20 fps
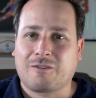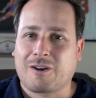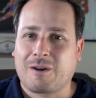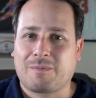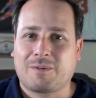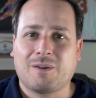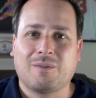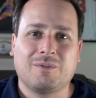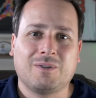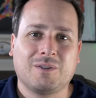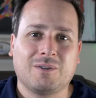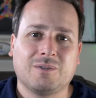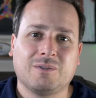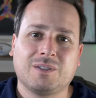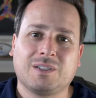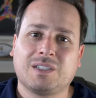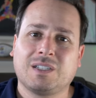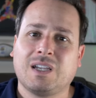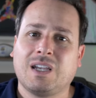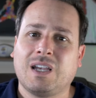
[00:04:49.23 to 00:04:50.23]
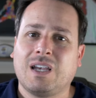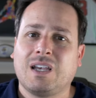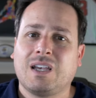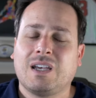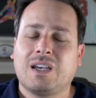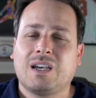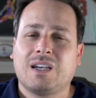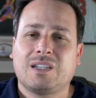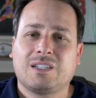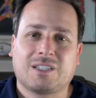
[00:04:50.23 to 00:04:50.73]
crypto news,
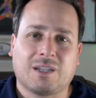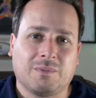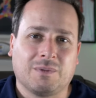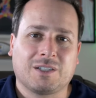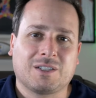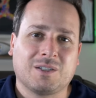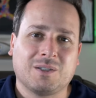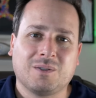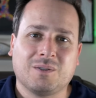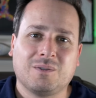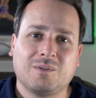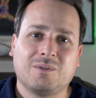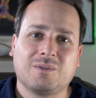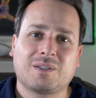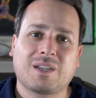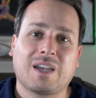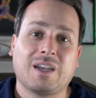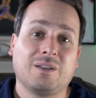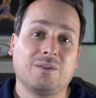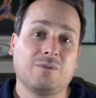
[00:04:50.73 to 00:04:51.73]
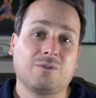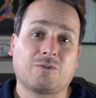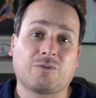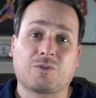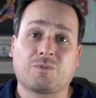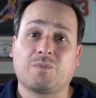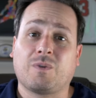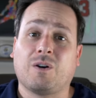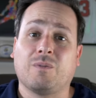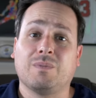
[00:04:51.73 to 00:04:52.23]
stimulus news, and news
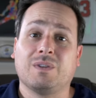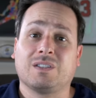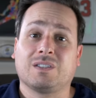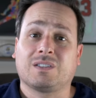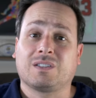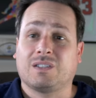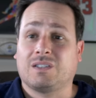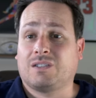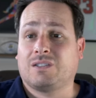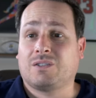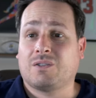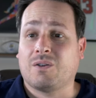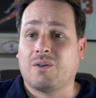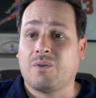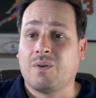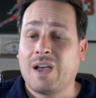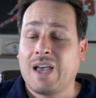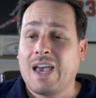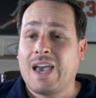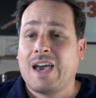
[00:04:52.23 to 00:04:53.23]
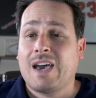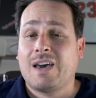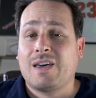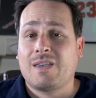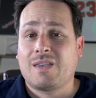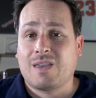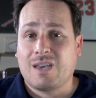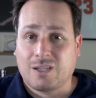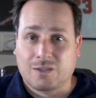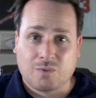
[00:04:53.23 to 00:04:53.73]
for small businesses. So
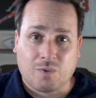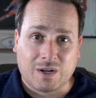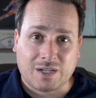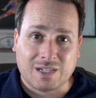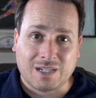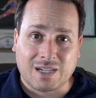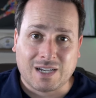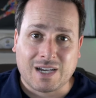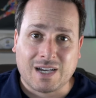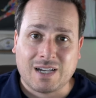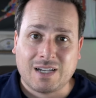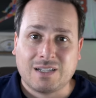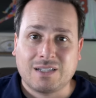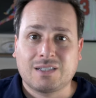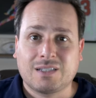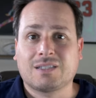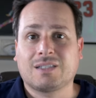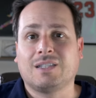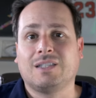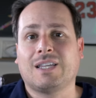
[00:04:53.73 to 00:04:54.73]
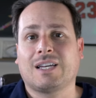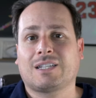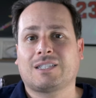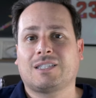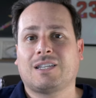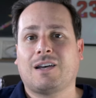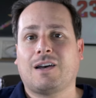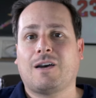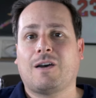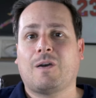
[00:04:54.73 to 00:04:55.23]
thanks for watching, guys. Till
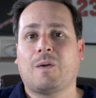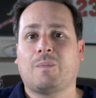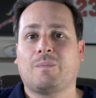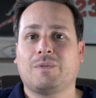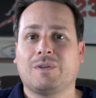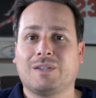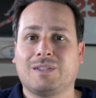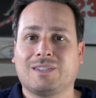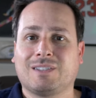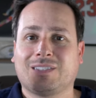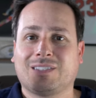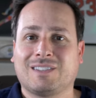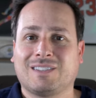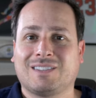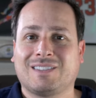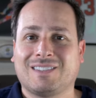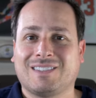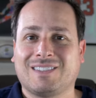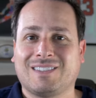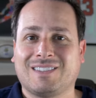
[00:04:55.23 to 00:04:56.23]
next time. Peace.